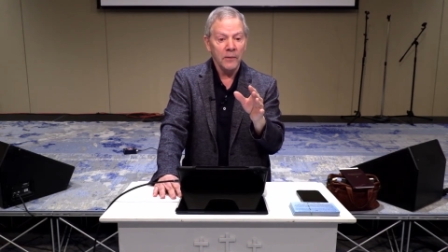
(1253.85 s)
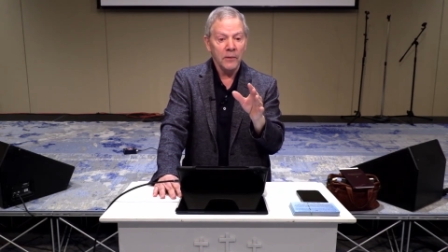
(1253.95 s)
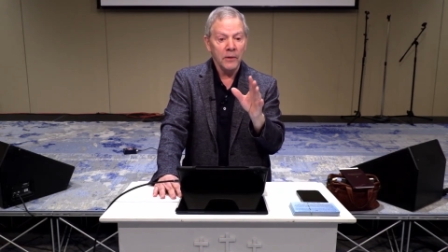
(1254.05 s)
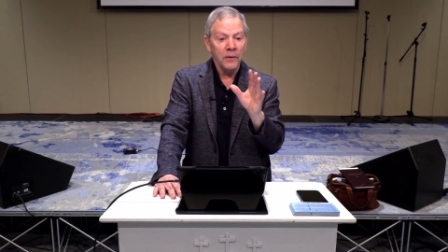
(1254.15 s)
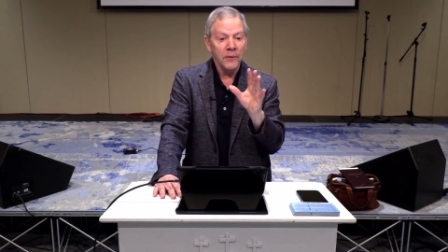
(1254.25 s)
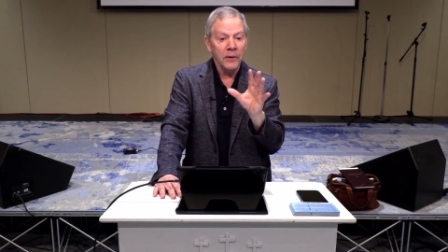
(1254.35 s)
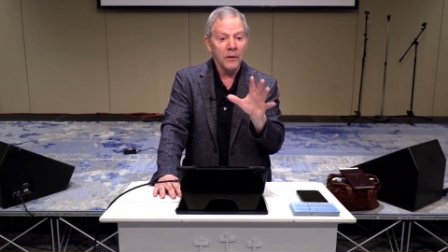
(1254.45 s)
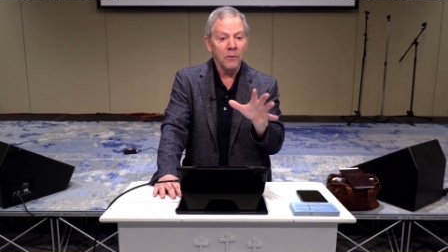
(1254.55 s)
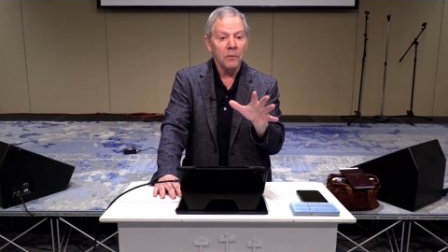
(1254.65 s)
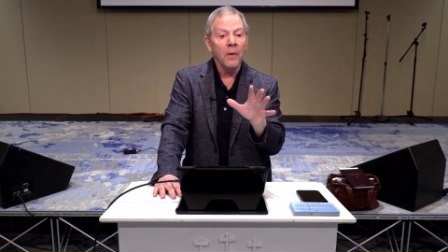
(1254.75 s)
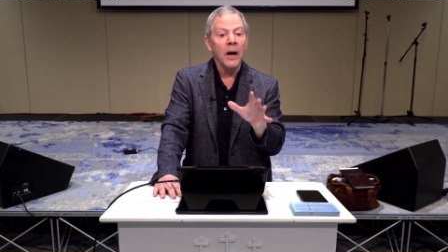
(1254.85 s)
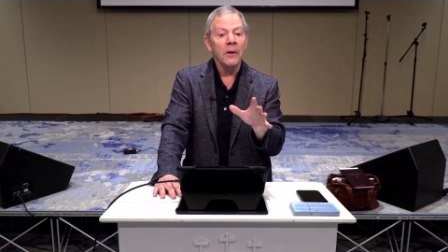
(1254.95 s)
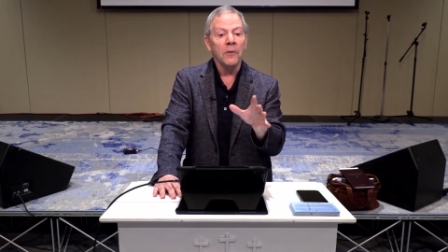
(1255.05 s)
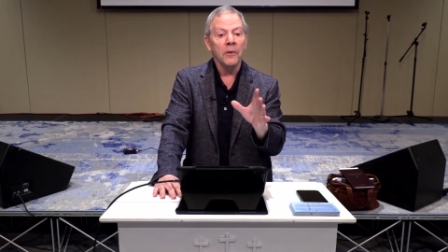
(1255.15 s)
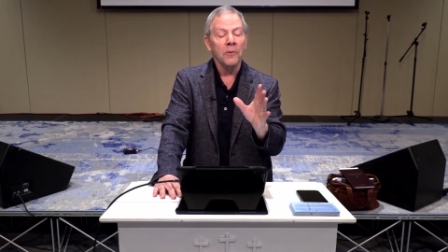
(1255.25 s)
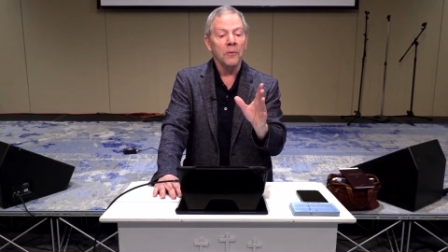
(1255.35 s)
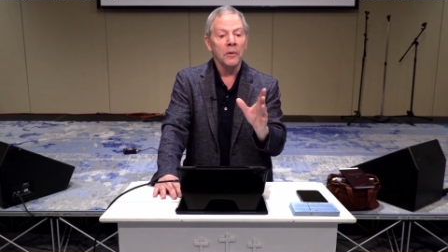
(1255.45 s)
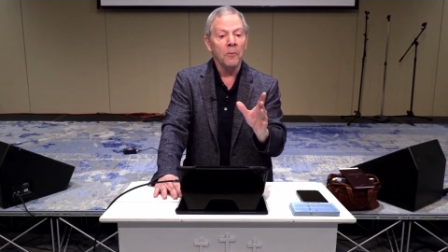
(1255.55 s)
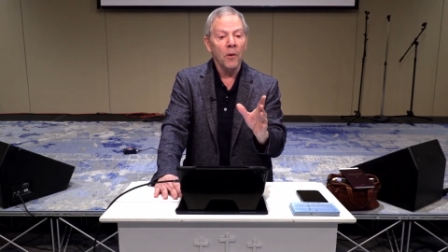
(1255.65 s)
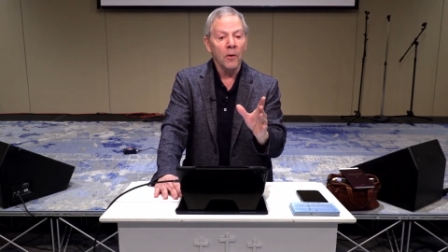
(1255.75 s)
There's nothing so minor, so
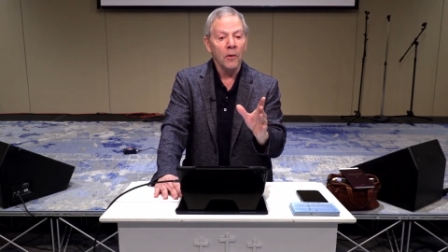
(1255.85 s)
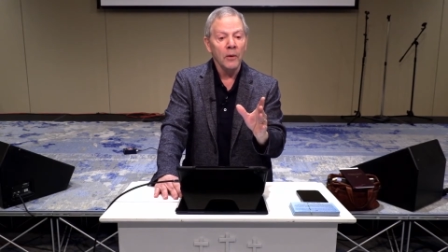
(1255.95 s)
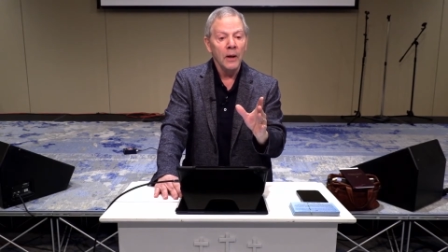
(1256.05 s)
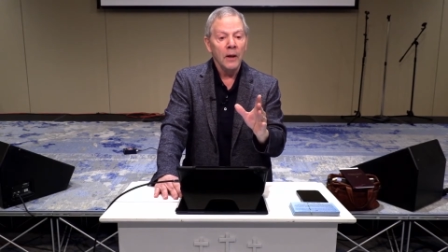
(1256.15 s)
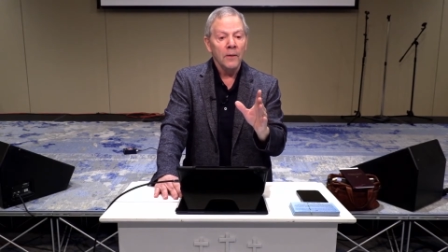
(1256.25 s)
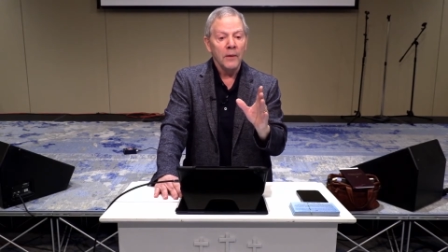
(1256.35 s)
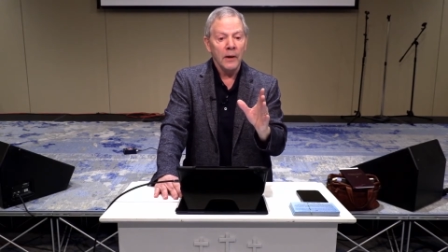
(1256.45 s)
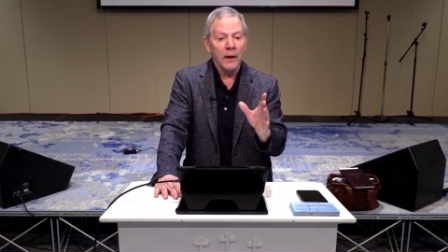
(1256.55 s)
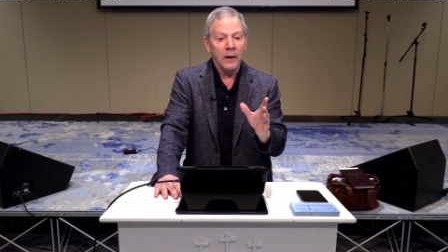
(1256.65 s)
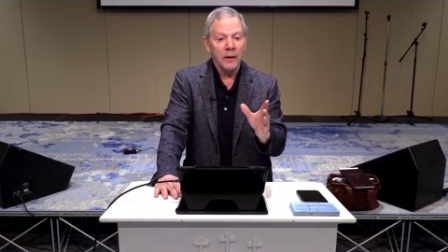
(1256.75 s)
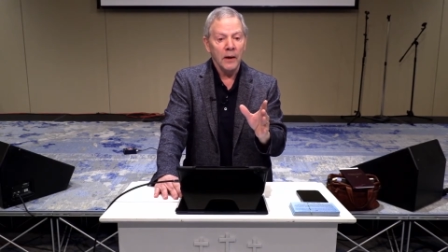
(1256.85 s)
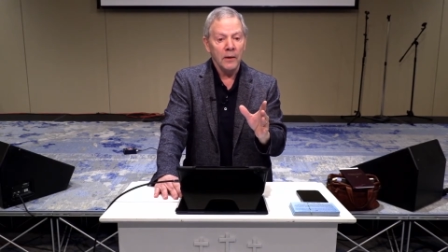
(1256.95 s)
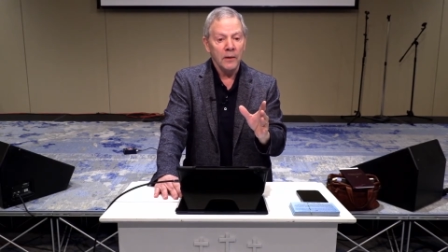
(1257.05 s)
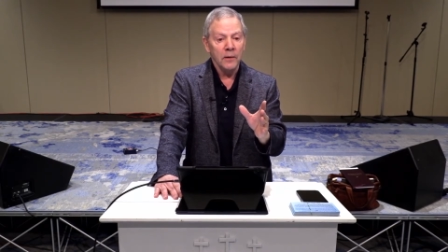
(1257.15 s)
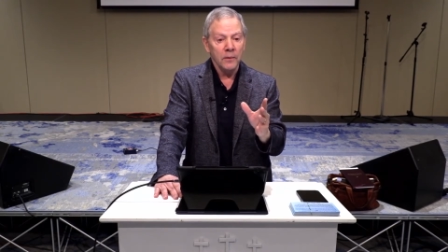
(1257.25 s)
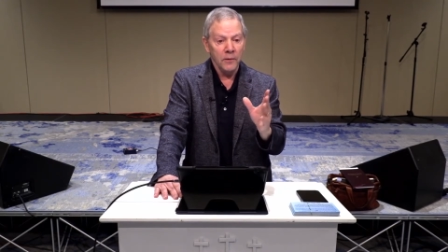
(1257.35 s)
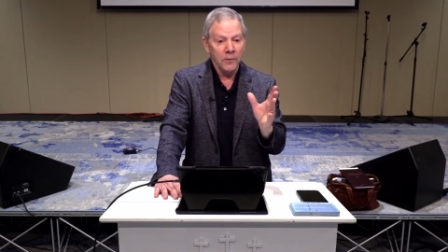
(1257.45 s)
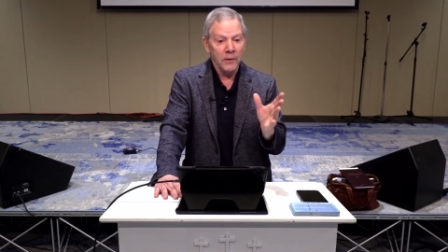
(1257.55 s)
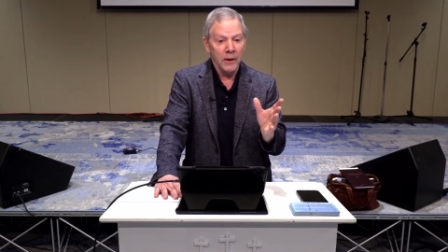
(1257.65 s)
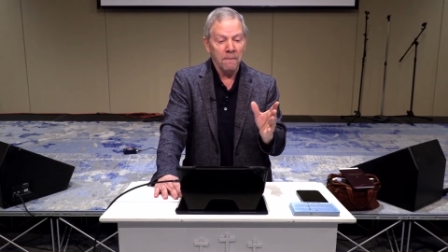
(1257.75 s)
small, that I cannot
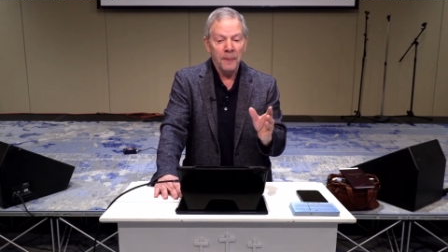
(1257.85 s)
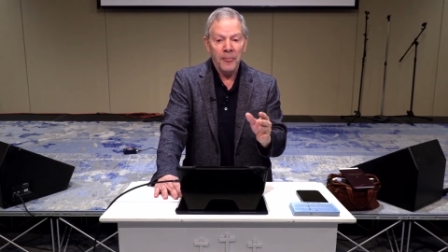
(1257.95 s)
do that.